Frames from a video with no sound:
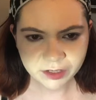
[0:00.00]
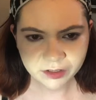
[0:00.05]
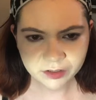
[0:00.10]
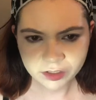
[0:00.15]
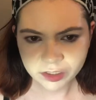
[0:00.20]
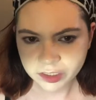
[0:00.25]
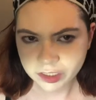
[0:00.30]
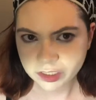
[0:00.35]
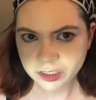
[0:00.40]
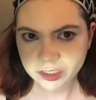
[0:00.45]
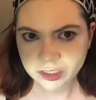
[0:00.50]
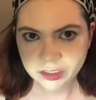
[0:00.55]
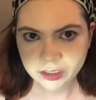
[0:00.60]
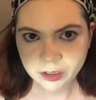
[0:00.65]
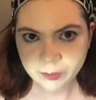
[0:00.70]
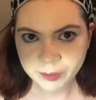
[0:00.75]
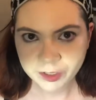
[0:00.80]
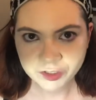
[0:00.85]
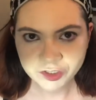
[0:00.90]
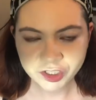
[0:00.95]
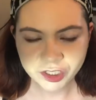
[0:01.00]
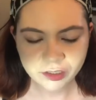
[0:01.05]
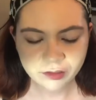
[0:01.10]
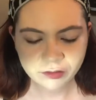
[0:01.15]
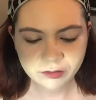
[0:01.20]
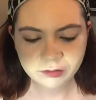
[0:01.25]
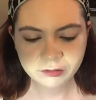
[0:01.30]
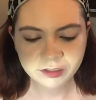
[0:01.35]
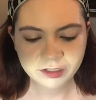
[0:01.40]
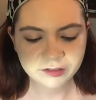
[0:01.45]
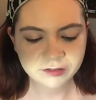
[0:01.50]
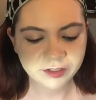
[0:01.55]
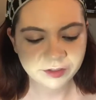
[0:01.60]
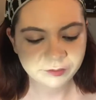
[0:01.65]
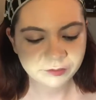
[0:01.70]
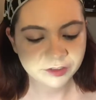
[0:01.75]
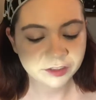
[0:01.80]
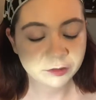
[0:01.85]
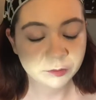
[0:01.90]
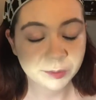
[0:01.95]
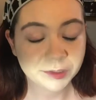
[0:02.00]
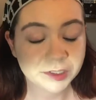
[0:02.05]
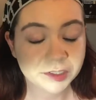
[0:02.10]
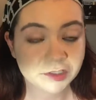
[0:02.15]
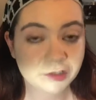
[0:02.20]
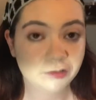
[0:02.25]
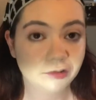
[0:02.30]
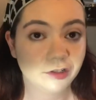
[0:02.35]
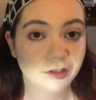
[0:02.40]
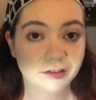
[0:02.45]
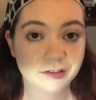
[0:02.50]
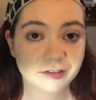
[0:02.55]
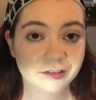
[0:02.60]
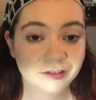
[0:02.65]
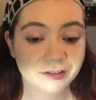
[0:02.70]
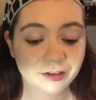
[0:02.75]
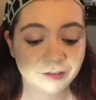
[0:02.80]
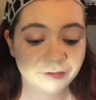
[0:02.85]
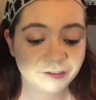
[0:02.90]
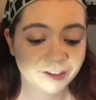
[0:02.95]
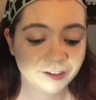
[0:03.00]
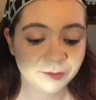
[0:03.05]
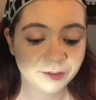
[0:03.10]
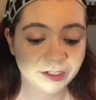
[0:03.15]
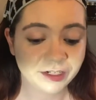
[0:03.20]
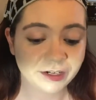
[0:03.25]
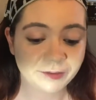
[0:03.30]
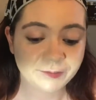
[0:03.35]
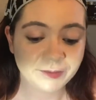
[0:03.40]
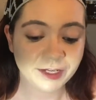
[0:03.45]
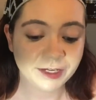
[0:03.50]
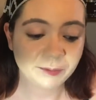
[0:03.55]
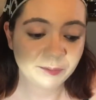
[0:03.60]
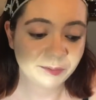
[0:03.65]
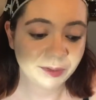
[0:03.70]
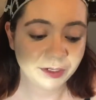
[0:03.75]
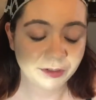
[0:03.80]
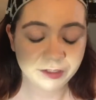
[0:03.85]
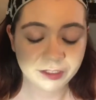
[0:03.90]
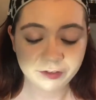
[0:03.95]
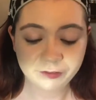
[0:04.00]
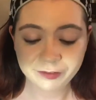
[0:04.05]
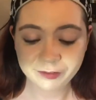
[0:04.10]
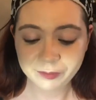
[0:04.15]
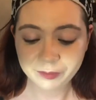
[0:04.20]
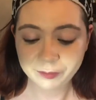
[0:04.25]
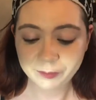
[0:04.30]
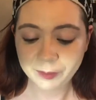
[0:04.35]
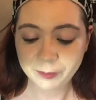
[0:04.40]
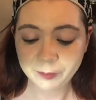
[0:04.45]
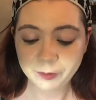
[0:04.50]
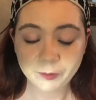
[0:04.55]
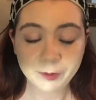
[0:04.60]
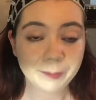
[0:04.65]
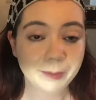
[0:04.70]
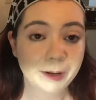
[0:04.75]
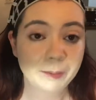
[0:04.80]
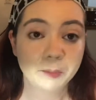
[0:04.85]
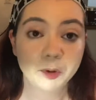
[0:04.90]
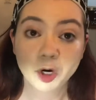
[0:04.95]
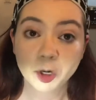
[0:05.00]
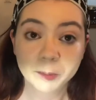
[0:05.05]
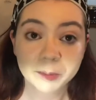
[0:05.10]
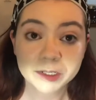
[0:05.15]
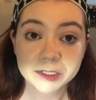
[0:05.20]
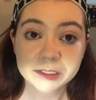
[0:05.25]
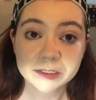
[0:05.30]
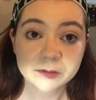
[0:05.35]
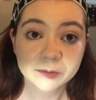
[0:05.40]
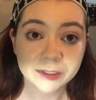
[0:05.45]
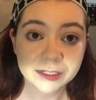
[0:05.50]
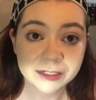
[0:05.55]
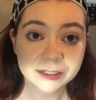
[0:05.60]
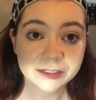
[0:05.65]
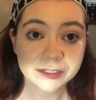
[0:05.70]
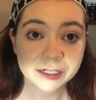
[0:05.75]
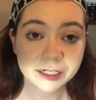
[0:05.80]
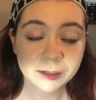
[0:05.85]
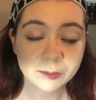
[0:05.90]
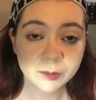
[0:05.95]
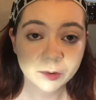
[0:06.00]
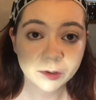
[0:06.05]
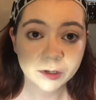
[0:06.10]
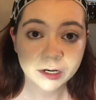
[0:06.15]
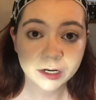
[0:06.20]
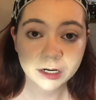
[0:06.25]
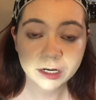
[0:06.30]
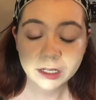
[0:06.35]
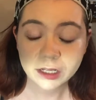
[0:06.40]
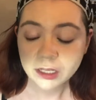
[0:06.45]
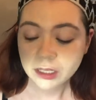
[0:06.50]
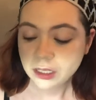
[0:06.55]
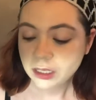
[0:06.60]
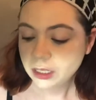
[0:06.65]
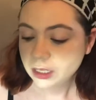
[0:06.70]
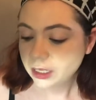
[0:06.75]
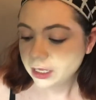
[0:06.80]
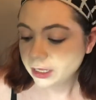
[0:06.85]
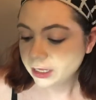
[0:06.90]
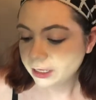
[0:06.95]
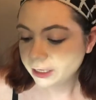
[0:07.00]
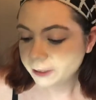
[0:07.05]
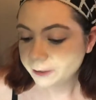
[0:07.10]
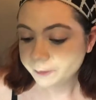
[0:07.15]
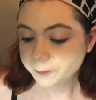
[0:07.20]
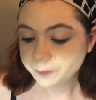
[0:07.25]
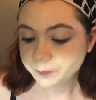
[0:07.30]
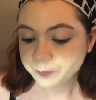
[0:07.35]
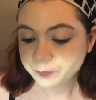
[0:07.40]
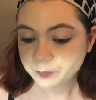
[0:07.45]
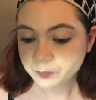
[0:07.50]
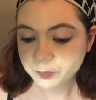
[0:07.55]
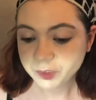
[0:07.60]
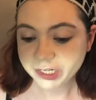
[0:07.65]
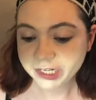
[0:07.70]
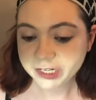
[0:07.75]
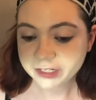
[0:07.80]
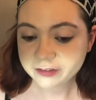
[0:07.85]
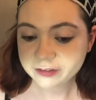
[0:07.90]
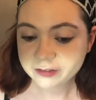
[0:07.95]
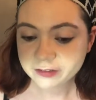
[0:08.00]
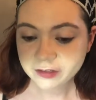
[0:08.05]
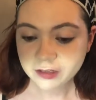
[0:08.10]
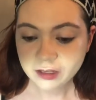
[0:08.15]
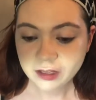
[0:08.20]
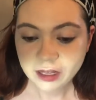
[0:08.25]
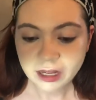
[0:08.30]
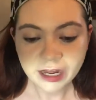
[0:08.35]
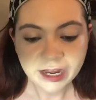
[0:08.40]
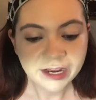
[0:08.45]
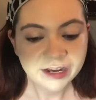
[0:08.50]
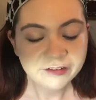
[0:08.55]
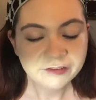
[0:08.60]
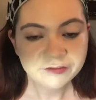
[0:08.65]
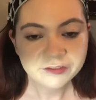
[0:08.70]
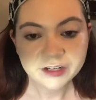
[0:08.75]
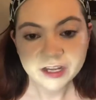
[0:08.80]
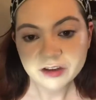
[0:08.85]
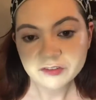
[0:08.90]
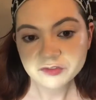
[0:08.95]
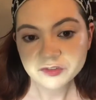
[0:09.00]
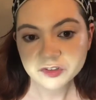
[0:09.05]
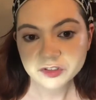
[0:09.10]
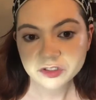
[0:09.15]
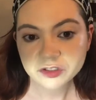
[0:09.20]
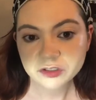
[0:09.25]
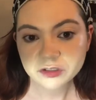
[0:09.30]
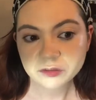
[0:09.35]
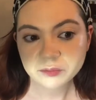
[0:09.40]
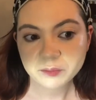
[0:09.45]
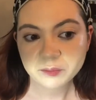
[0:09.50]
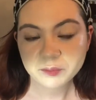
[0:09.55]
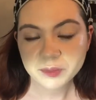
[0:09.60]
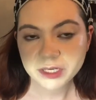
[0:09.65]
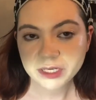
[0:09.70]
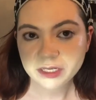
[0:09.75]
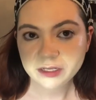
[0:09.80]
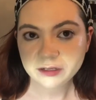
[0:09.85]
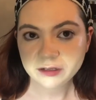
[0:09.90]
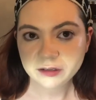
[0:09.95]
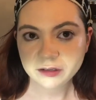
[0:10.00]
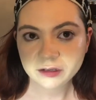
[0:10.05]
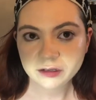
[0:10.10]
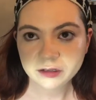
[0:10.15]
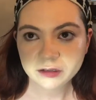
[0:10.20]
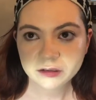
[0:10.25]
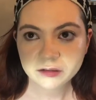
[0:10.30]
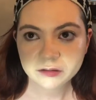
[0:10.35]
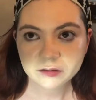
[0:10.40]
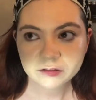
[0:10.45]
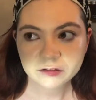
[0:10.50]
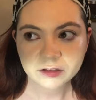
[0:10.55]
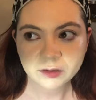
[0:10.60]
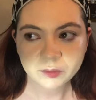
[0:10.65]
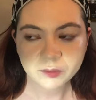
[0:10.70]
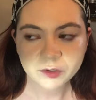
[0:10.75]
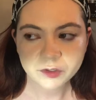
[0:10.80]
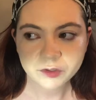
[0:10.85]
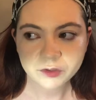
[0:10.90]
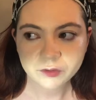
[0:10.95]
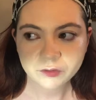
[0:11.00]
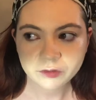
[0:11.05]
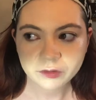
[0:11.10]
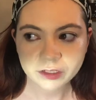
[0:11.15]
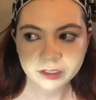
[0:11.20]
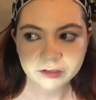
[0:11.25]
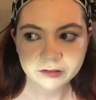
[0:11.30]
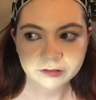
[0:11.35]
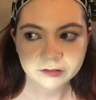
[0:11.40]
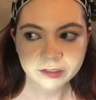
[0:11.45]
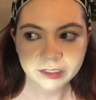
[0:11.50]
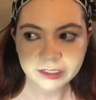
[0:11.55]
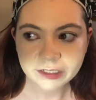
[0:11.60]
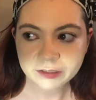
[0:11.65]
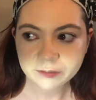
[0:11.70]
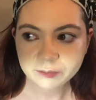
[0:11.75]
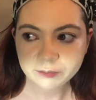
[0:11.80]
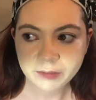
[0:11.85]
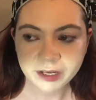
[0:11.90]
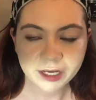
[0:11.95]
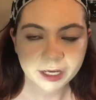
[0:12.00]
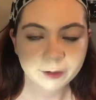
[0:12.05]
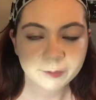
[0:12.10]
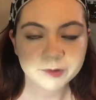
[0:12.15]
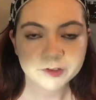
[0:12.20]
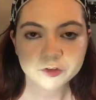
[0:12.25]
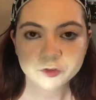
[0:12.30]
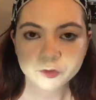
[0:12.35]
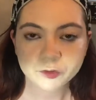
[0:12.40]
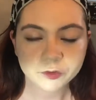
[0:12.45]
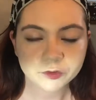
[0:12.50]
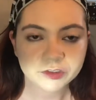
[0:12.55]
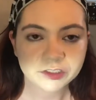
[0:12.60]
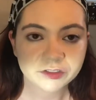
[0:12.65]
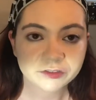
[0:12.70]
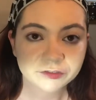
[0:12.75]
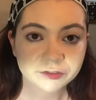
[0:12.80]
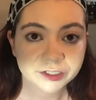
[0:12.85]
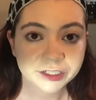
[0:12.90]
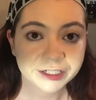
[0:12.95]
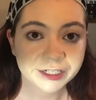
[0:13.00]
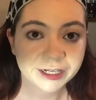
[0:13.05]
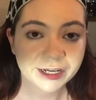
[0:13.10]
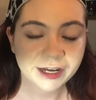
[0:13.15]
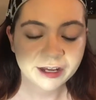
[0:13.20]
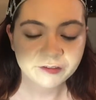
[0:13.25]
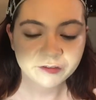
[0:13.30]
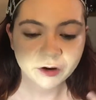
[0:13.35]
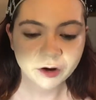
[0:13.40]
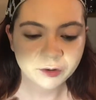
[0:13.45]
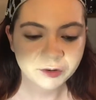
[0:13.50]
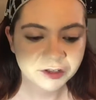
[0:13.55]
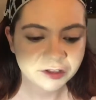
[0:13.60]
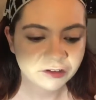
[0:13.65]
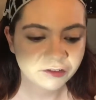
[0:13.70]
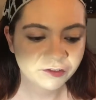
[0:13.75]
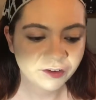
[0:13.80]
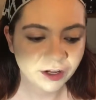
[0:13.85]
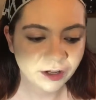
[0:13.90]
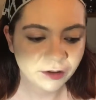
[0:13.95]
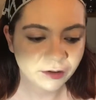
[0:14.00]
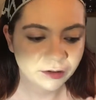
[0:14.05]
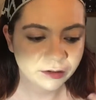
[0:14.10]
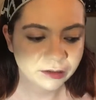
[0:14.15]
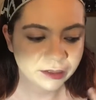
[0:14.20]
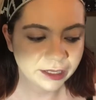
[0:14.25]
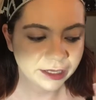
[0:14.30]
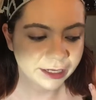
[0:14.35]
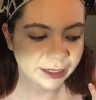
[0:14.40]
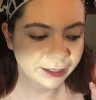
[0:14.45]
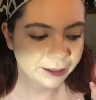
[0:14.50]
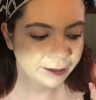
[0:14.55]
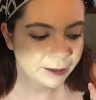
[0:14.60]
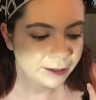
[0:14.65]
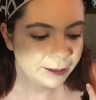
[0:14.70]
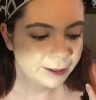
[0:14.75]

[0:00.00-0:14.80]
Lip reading: it clear on my channel because it's been so long since I filmed that I like barely even remember what my purpose was anymore. But I've never been someone who thinks like makeup is cruelty free. I've always felt like